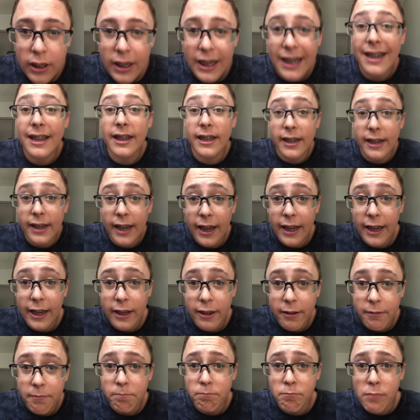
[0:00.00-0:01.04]
in
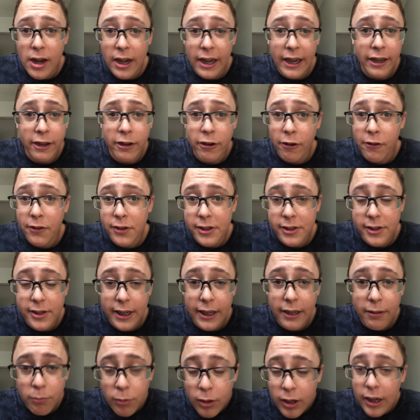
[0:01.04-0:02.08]
Canadian money,
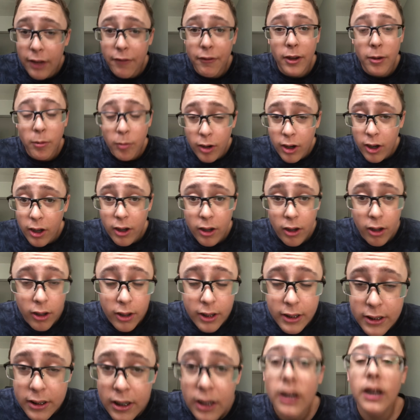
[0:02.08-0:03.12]
currency, whatever you want to call
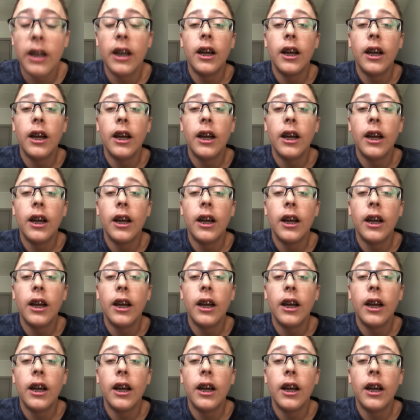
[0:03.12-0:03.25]
it,